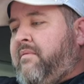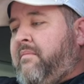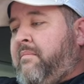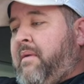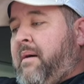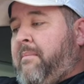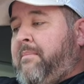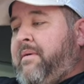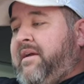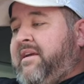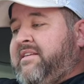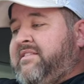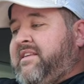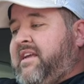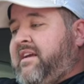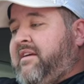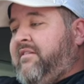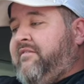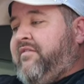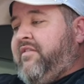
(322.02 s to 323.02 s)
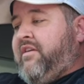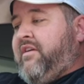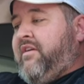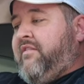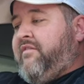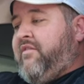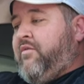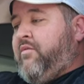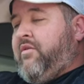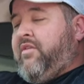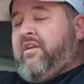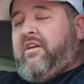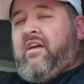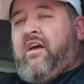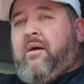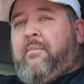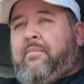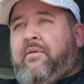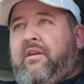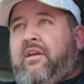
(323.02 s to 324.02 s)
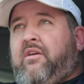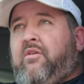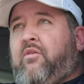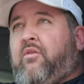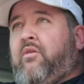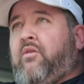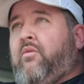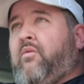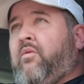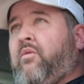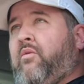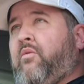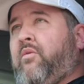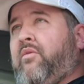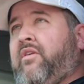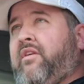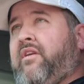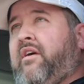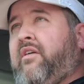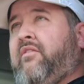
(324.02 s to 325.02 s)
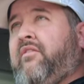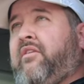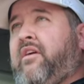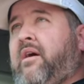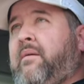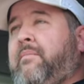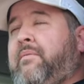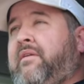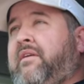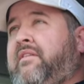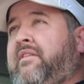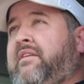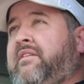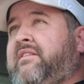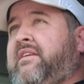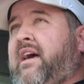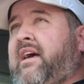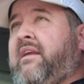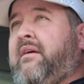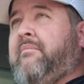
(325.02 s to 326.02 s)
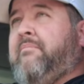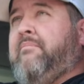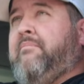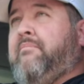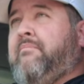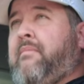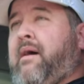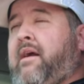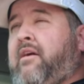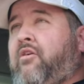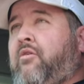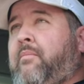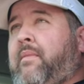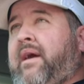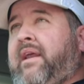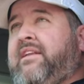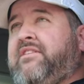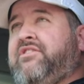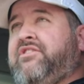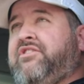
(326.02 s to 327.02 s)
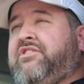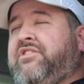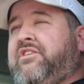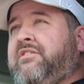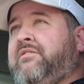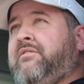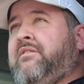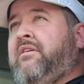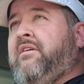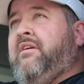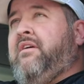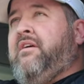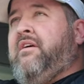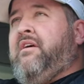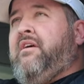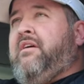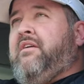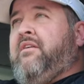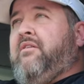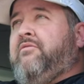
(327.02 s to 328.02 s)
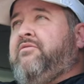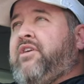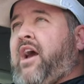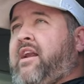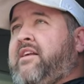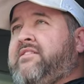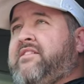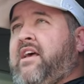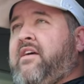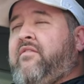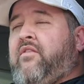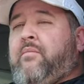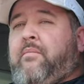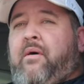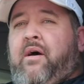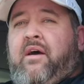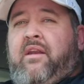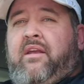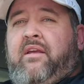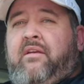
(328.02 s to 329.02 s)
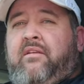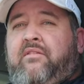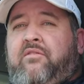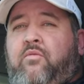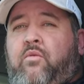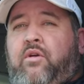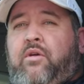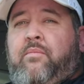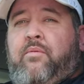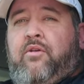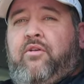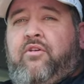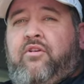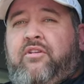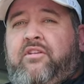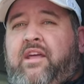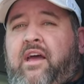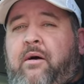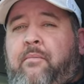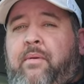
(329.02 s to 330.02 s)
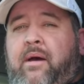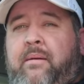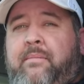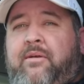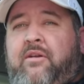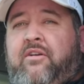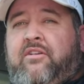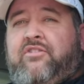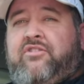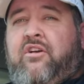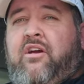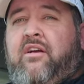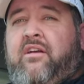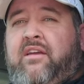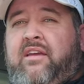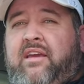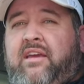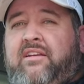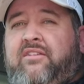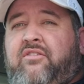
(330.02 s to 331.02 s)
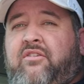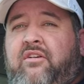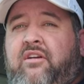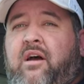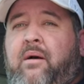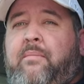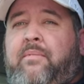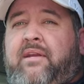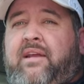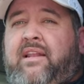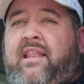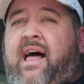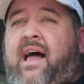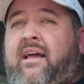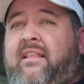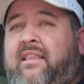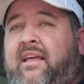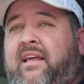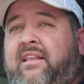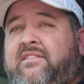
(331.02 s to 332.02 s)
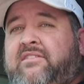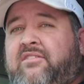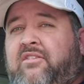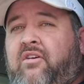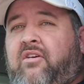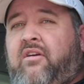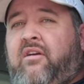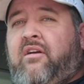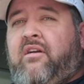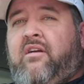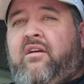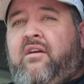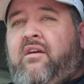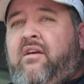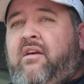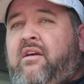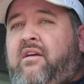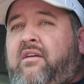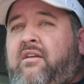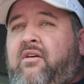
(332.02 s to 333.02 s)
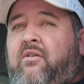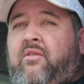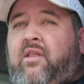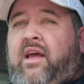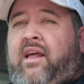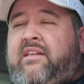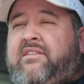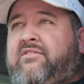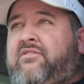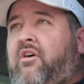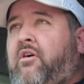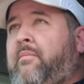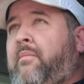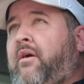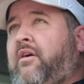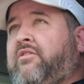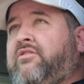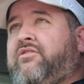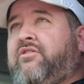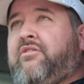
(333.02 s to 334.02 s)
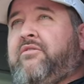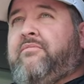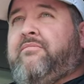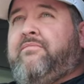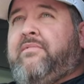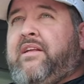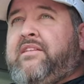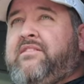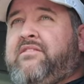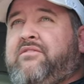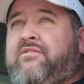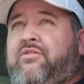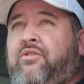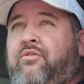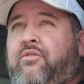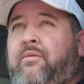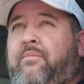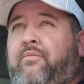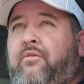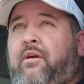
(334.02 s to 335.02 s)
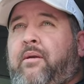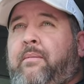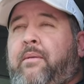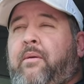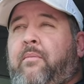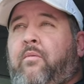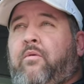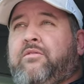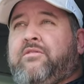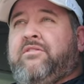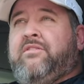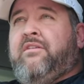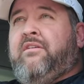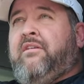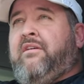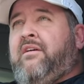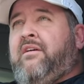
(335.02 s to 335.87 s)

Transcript: My biggest thing, if you're with a company or with another company that kind of micromanages you, you know, try to save your money to where you put a good down payment on a truck and get to a company like LANDSTAR. You know, LANDSTAR, Mercer, that's two of the premium ones.